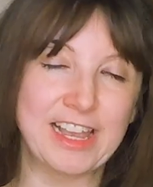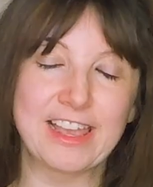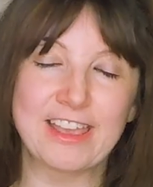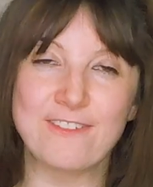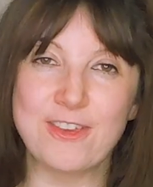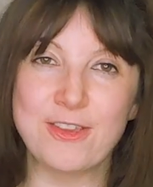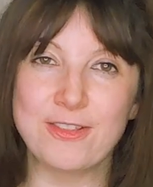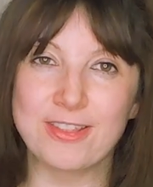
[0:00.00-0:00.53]

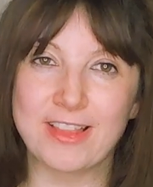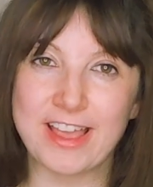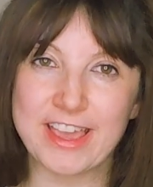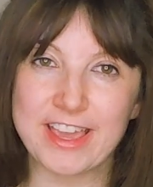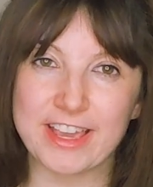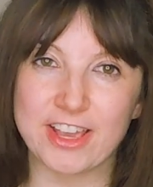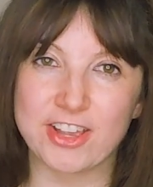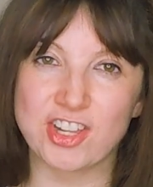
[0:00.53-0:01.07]
If you
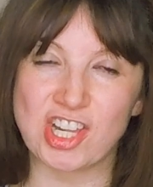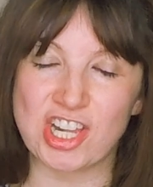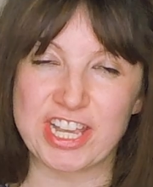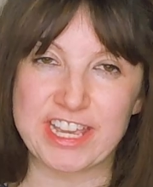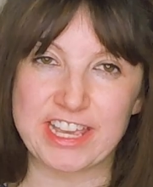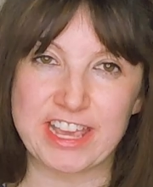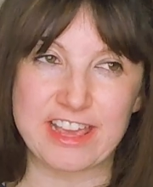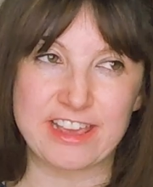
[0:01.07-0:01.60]
like a
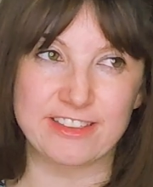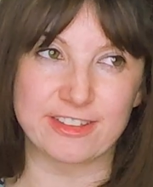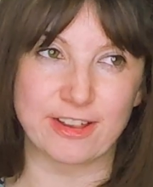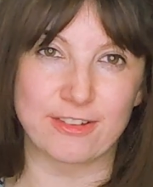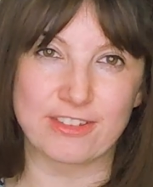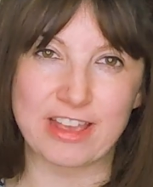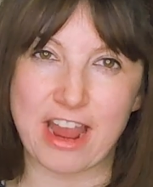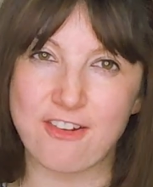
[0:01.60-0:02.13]
cheeky,
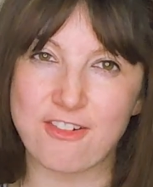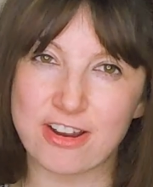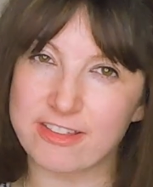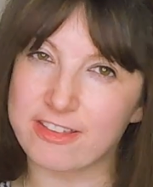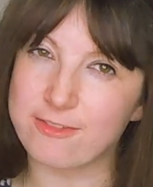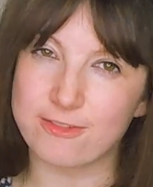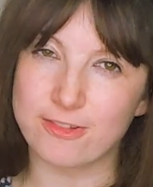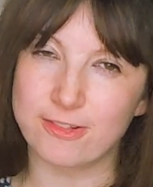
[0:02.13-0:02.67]
sort of
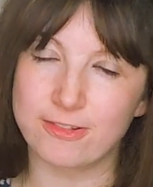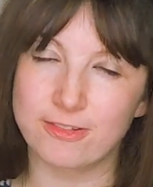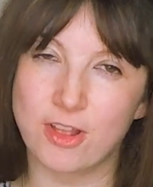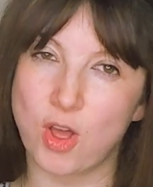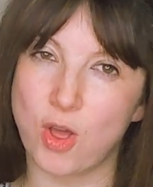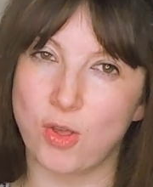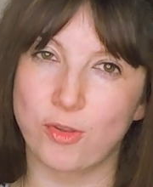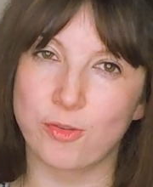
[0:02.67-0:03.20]
characterful
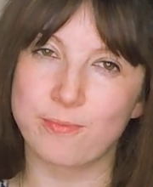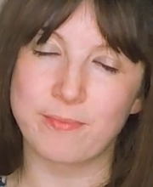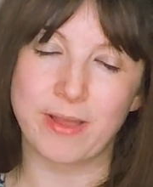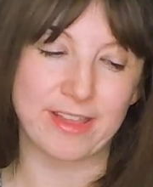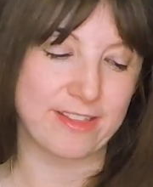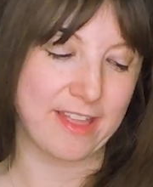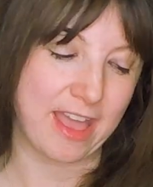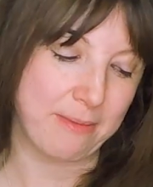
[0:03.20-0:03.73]
old
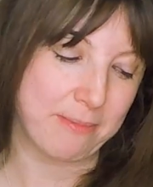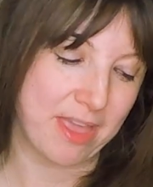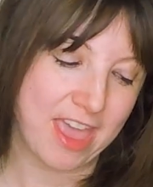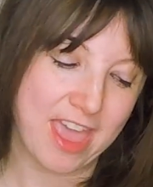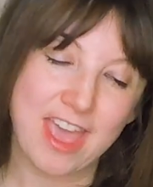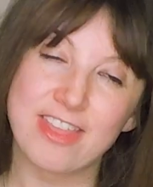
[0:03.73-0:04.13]
man name,